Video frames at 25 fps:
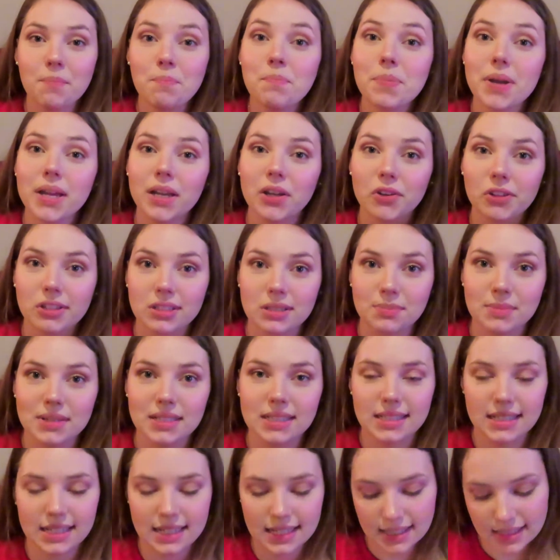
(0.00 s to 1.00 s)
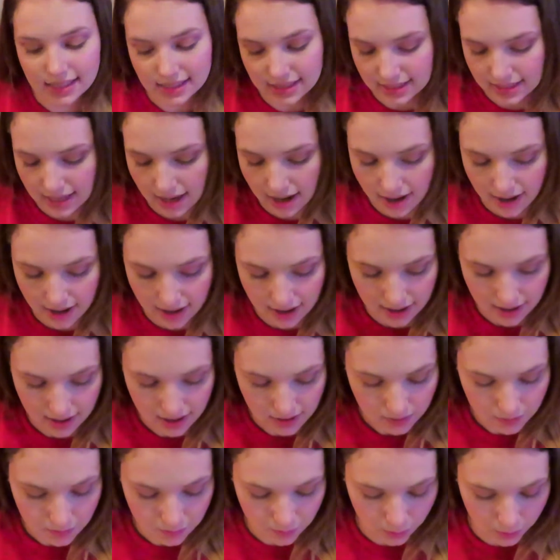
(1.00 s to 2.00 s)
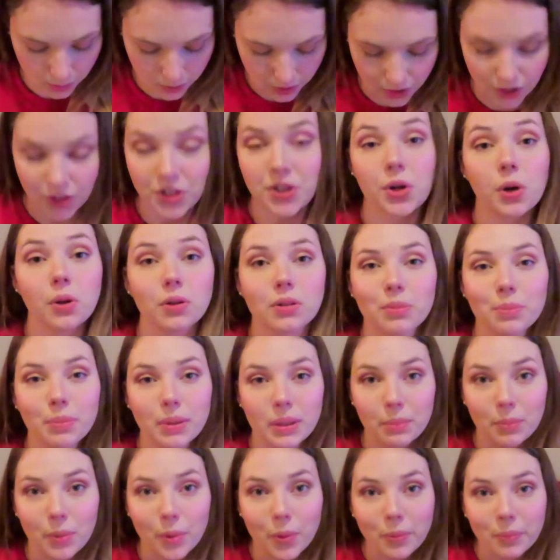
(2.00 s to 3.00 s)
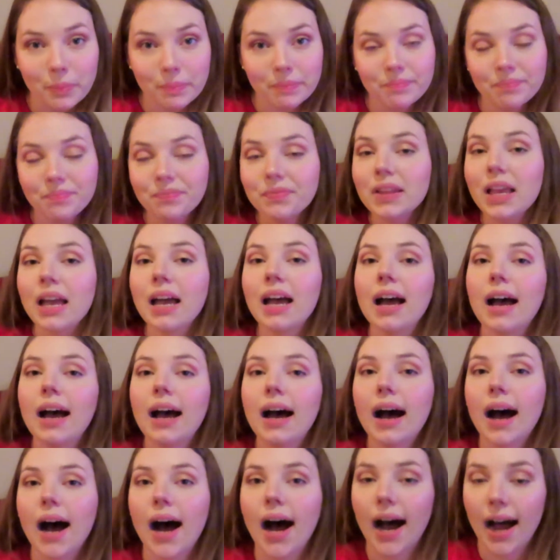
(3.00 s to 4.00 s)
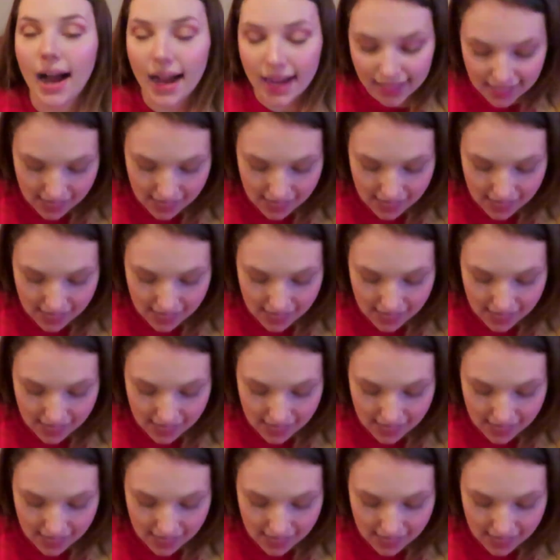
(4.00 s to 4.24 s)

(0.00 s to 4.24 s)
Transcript: big Christmas knits for adult people, I